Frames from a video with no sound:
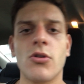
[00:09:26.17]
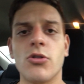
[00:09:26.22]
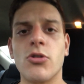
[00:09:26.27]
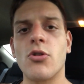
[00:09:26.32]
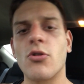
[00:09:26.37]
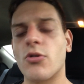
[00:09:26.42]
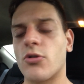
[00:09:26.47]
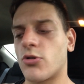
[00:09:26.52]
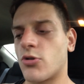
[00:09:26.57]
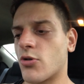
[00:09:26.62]

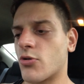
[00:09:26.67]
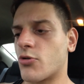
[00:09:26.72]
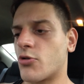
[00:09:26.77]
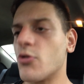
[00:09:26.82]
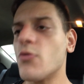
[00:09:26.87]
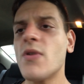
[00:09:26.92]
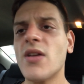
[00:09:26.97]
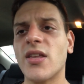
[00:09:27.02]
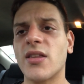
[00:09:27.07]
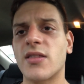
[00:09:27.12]
You're
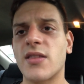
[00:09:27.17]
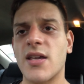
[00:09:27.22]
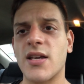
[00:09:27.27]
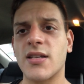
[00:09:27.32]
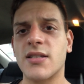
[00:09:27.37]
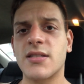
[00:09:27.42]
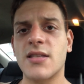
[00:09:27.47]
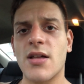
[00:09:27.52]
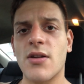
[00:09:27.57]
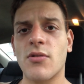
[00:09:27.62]
doing
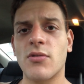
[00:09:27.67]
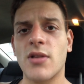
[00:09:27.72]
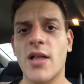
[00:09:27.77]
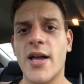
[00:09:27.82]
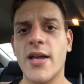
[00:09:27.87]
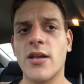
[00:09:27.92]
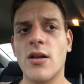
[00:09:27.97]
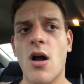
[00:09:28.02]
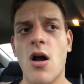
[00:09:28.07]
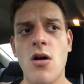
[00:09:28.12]
things that are
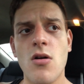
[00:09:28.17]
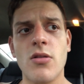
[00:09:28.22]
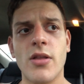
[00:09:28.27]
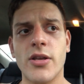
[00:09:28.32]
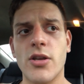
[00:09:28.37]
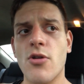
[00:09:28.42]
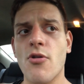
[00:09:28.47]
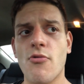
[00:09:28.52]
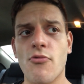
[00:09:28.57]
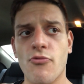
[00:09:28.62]
like, oh,
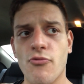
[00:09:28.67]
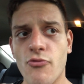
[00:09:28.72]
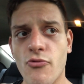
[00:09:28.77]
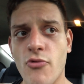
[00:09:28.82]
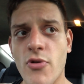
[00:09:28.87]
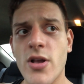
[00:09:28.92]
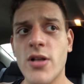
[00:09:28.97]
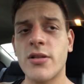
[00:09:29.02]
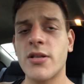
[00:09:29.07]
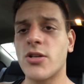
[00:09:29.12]
like you're
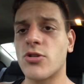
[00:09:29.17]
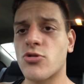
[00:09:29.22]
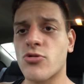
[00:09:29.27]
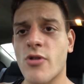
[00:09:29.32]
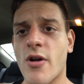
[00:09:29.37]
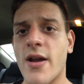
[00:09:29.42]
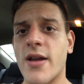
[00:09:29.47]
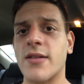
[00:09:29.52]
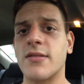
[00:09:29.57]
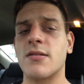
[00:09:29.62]
really
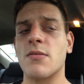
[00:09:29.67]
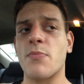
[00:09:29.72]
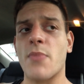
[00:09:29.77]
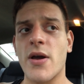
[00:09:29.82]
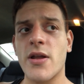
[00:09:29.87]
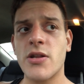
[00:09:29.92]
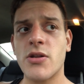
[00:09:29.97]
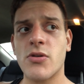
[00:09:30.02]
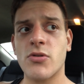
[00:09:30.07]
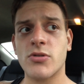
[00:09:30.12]
trying to
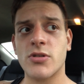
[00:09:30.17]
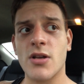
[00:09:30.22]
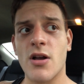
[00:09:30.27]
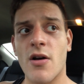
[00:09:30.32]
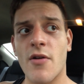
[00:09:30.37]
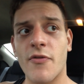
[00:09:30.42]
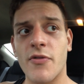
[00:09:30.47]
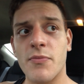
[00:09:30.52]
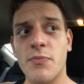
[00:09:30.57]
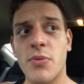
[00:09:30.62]
better
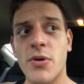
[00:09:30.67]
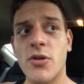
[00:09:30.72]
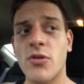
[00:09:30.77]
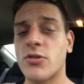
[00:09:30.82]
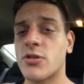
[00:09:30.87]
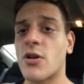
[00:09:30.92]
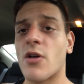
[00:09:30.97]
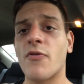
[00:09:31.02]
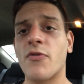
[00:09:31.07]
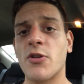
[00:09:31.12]
yourself and put
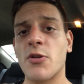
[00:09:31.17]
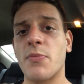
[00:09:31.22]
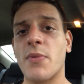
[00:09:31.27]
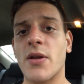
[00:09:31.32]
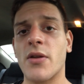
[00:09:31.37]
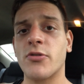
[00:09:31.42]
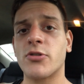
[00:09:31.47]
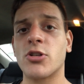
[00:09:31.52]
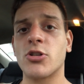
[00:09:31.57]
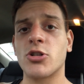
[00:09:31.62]
yourself in a
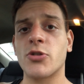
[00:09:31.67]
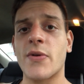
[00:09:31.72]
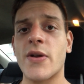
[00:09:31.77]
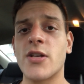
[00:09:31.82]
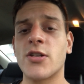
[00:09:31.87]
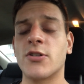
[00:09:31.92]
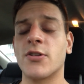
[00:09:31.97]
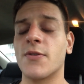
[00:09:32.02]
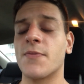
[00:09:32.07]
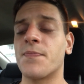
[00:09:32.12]
better
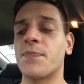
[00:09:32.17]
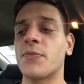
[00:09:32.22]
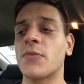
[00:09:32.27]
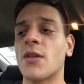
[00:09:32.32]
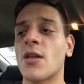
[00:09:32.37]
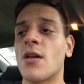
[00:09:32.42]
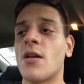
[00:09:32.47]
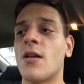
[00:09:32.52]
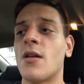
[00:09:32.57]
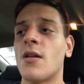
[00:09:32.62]
situation.
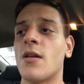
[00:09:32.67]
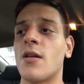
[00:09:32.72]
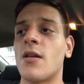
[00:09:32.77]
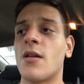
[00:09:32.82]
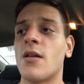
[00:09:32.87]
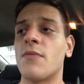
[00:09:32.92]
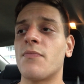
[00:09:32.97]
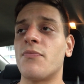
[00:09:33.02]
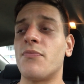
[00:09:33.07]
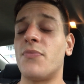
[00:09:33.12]

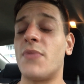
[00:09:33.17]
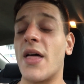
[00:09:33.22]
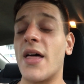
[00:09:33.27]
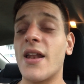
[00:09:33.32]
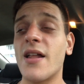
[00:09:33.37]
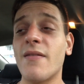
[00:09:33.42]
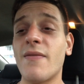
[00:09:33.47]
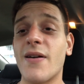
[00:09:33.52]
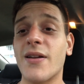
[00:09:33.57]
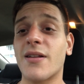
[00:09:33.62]
Then
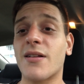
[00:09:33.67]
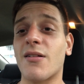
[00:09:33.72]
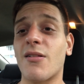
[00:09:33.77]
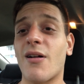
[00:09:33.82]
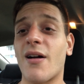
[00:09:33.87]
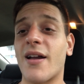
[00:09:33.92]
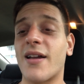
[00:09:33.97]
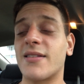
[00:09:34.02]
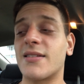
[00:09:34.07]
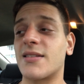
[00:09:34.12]
I've had
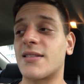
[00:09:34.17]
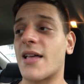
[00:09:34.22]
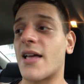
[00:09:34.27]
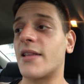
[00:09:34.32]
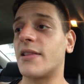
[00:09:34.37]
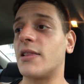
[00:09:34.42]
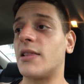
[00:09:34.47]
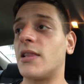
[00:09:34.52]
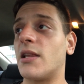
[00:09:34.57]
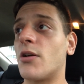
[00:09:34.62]
clients
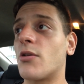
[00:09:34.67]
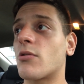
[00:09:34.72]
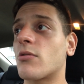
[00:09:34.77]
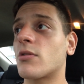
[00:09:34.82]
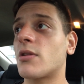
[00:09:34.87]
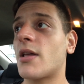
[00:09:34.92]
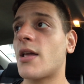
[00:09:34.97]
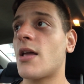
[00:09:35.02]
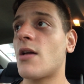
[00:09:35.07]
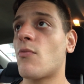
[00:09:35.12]
that
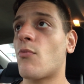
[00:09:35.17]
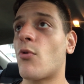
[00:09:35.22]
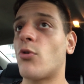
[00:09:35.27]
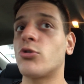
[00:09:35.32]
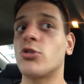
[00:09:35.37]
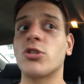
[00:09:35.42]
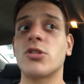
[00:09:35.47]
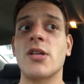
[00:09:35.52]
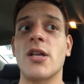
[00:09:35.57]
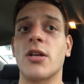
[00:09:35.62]
literally will
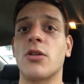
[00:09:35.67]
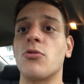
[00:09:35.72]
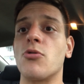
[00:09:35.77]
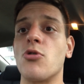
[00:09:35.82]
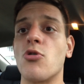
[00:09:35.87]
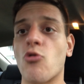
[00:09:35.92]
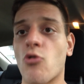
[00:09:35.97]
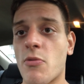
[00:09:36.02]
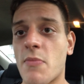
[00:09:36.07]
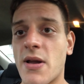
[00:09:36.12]
just
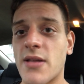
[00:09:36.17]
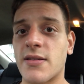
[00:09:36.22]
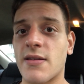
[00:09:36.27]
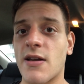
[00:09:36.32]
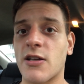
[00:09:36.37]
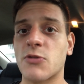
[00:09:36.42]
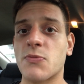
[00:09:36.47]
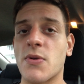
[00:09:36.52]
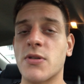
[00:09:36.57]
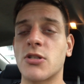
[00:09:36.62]
ignore my
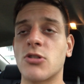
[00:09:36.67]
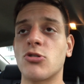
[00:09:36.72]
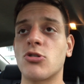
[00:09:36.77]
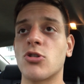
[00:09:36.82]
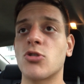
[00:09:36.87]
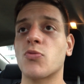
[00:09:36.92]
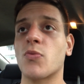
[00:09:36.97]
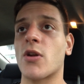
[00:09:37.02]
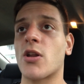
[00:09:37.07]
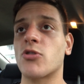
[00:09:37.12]
text
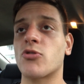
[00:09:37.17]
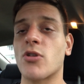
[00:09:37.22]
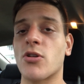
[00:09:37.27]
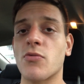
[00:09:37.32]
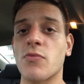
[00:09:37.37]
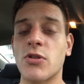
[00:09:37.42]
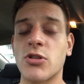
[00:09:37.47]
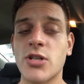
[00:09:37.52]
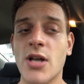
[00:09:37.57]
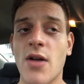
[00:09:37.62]
messages when I try to
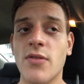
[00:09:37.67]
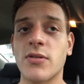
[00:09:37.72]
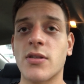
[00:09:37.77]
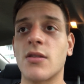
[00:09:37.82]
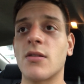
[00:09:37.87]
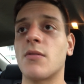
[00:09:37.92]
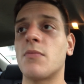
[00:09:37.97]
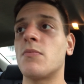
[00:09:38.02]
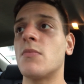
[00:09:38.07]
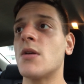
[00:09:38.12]
reach out to
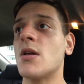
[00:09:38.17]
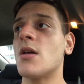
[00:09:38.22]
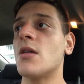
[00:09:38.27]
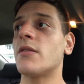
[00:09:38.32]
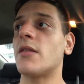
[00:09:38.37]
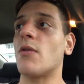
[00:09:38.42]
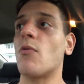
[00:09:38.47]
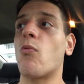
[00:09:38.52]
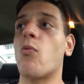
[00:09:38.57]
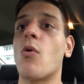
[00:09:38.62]
them.
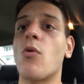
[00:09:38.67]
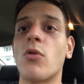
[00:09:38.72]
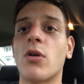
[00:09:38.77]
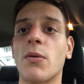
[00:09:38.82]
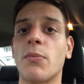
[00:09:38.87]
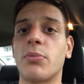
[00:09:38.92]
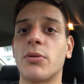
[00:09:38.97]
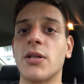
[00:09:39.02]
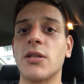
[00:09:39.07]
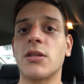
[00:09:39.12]
They won't
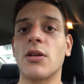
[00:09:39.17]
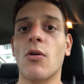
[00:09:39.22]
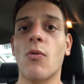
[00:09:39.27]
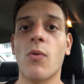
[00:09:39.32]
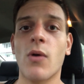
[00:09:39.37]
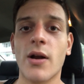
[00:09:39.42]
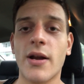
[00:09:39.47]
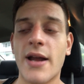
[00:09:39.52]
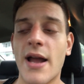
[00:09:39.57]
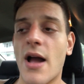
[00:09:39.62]
complete their
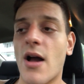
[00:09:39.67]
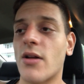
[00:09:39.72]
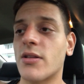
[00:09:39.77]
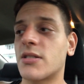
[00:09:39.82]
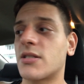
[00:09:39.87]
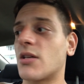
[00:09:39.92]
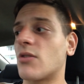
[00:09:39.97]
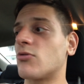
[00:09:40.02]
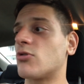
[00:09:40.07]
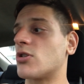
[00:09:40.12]

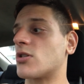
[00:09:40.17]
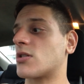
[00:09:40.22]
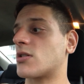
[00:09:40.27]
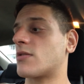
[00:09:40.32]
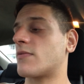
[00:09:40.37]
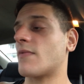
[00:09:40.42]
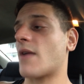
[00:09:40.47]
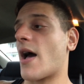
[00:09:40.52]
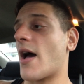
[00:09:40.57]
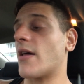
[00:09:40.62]
workouts. They're just,
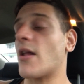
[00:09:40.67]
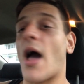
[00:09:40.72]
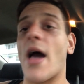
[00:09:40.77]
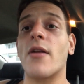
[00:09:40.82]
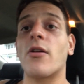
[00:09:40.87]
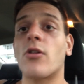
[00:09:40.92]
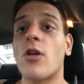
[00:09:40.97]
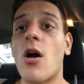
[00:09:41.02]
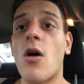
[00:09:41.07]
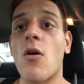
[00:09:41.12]
I
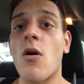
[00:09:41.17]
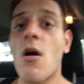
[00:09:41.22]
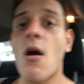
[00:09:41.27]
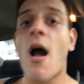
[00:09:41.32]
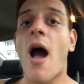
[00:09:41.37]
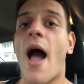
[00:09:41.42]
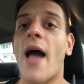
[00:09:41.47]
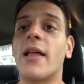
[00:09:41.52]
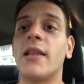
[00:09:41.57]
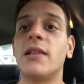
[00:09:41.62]
don't know.
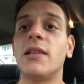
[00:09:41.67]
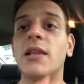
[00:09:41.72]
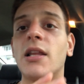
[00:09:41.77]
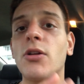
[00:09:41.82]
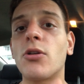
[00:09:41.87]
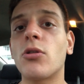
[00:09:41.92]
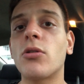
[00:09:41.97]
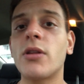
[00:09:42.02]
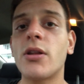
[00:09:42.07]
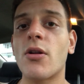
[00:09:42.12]
I
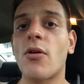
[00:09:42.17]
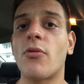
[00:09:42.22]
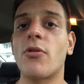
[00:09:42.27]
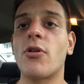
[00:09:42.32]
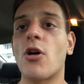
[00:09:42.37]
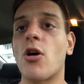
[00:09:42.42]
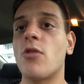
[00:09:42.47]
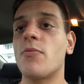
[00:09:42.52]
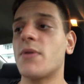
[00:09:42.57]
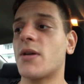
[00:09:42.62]
literally don't
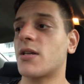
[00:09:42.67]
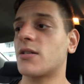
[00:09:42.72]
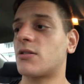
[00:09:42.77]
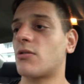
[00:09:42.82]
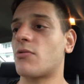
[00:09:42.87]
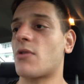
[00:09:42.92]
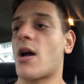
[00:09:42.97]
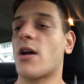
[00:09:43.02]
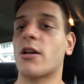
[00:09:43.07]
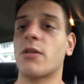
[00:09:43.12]
know, because
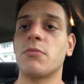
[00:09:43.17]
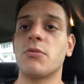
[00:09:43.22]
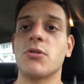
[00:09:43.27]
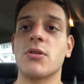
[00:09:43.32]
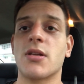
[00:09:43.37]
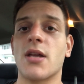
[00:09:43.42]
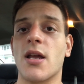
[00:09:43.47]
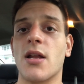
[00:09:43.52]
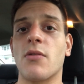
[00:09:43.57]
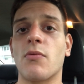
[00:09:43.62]
they're not
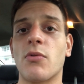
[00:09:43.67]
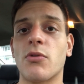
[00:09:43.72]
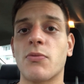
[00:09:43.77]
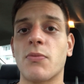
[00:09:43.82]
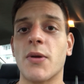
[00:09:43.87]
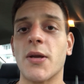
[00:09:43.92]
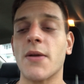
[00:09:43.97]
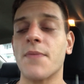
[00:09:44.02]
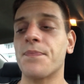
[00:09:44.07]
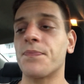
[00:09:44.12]
communicating with
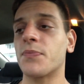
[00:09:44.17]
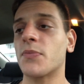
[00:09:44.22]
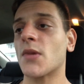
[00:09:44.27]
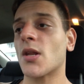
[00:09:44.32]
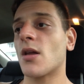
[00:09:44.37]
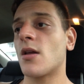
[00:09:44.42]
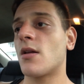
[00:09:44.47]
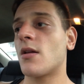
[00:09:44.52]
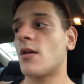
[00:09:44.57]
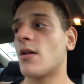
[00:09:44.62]
me.
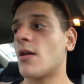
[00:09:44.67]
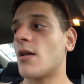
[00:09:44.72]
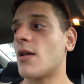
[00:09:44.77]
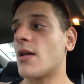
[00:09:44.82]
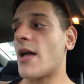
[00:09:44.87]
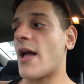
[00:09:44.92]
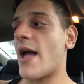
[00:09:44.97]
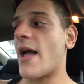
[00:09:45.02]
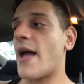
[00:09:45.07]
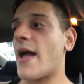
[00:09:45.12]

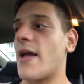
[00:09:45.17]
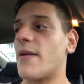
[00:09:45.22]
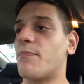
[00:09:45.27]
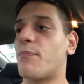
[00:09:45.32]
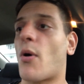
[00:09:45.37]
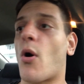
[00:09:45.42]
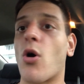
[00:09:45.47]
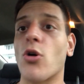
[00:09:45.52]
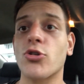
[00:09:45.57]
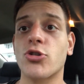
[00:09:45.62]
And
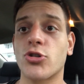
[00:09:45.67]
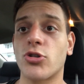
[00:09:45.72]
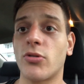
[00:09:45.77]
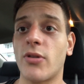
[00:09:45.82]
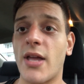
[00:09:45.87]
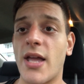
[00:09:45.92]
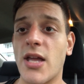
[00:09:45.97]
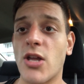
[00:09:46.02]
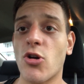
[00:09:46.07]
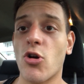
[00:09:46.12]

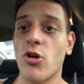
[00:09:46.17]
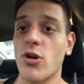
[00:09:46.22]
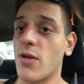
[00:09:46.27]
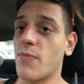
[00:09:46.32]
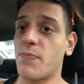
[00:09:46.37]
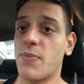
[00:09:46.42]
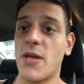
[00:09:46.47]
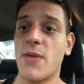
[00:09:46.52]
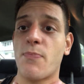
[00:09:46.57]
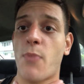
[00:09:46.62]
could
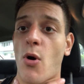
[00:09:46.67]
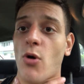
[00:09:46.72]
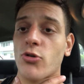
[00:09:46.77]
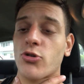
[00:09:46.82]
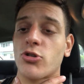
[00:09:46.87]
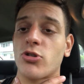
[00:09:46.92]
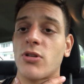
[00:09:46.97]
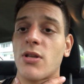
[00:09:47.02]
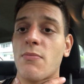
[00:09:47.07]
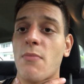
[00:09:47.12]
it be
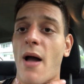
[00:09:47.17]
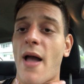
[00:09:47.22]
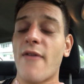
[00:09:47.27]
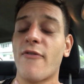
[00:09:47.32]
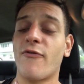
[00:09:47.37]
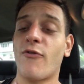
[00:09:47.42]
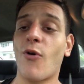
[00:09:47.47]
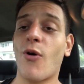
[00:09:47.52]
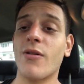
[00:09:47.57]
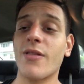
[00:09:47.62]
partially my
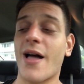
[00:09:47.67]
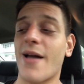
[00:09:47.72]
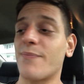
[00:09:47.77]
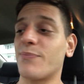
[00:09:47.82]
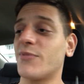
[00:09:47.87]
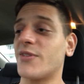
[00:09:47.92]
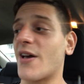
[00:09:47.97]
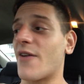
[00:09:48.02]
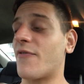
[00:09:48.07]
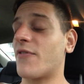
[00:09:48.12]
fault? I'm
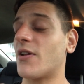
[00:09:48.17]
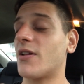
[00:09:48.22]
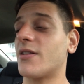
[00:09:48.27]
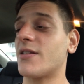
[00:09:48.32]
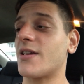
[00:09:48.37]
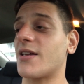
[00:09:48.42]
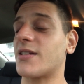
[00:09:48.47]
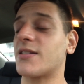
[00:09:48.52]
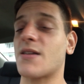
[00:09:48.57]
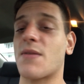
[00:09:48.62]

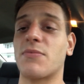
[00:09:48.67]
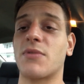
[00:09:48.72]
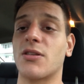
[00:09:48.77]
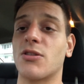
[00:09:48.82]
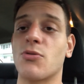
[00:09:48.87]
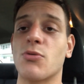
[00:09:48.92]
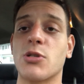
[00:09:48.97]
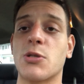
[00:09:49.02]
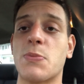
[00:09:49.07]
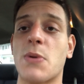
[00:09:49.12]
definitely accepting
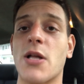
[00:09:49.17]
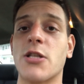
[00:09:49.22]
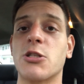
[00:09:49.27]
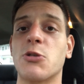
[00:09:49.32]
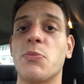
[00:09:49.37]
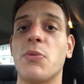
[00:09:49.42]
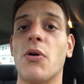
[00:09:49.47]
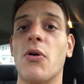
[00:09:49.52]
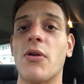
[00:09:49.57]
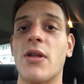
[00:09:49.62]
the
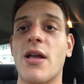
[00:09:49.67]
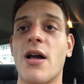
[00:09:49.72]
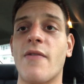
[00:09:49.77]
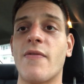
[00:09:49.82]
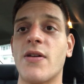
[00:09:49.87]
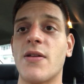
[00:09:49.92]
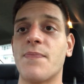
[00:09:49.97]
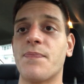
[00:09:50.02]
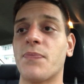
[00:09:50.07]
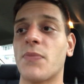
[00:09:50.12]
responsibility of
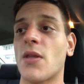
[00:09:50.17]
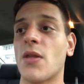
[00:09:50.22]
it.